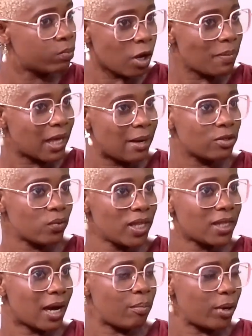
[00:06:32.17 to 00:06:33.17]
sometimes
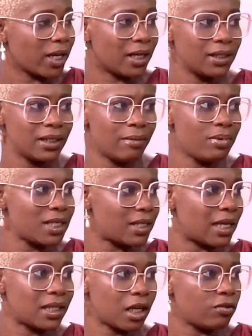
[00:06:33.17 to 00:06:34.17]
when they are pregnant, they're being
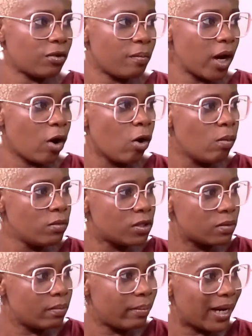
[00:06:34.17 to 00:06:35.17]
sent out from their
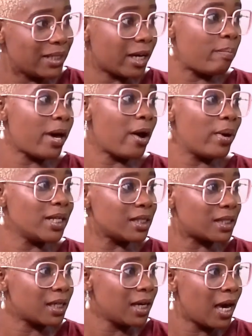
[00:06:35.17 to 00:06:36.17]
homes by their
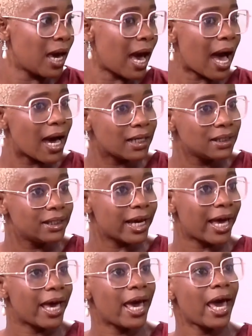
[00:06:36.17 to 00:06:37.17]
parents, and
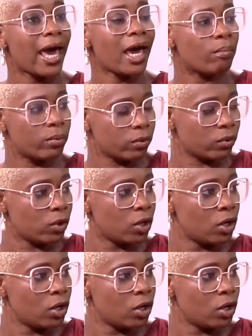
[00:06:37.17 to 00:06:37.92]
they're able